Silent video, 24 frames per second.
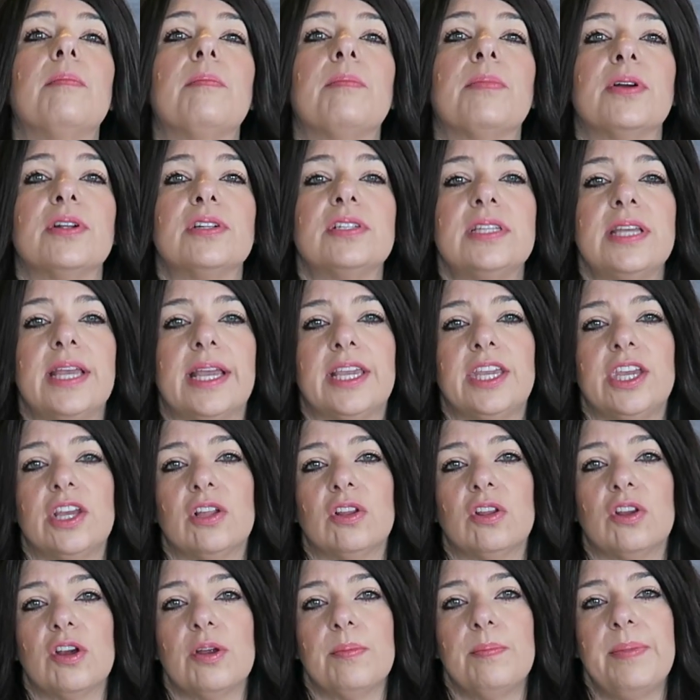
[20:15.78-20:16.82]

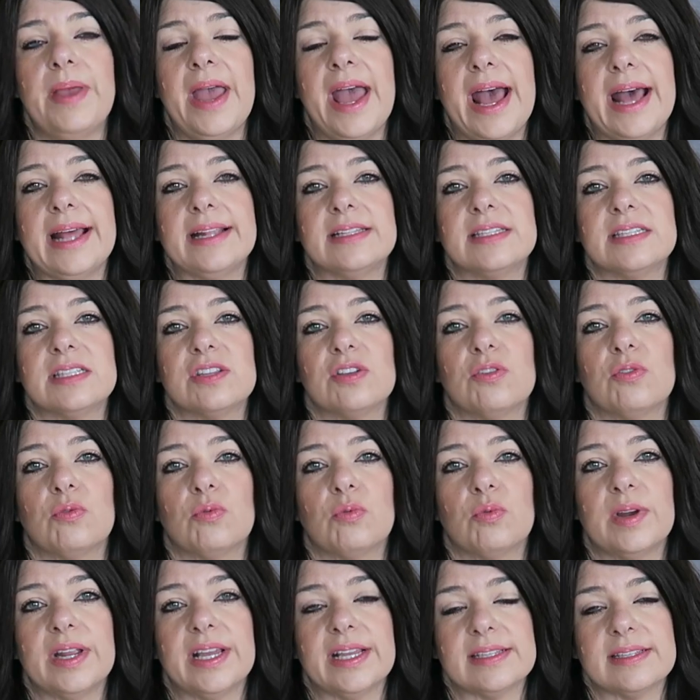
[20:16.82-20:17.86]
particular pet's
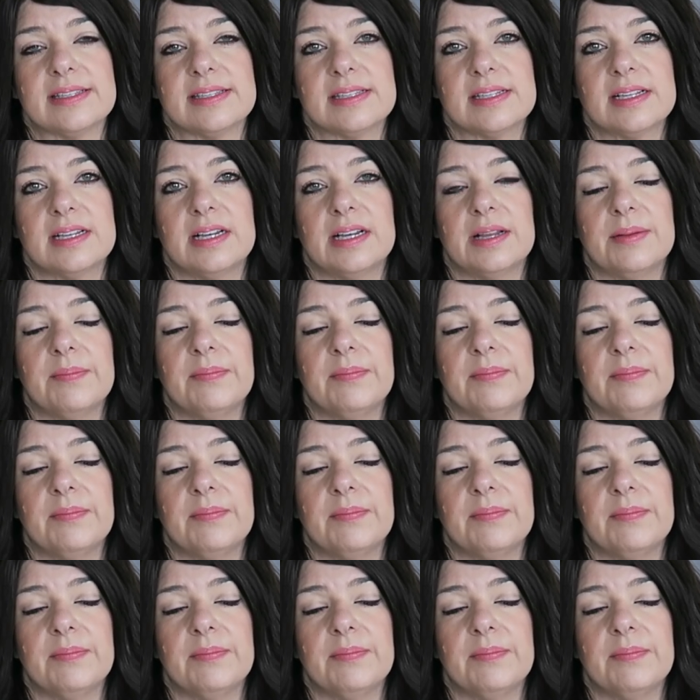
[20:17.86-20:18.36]
risk.